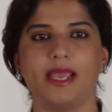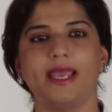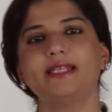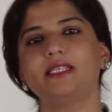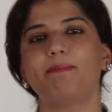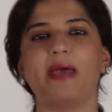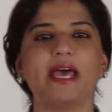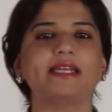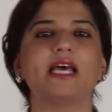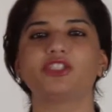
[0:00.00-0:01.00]
It's a
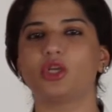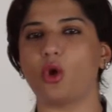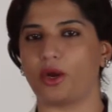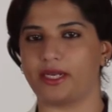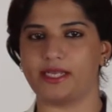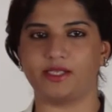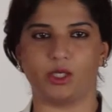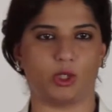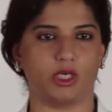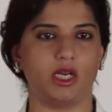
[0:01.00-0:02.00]
pan-national
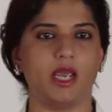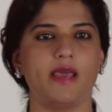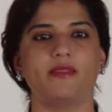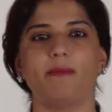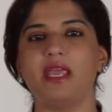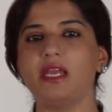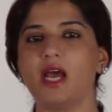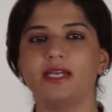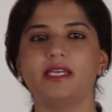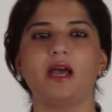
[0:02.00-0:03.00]
organization. The main
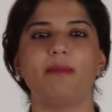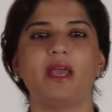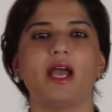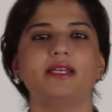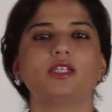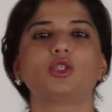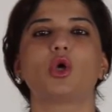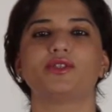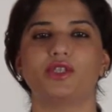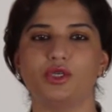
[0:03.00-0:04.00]
idea behind its
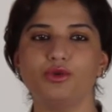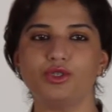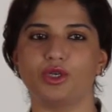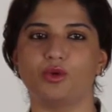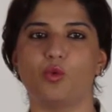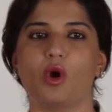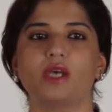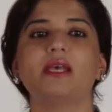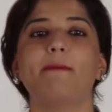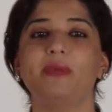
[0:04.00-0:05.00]
constitution was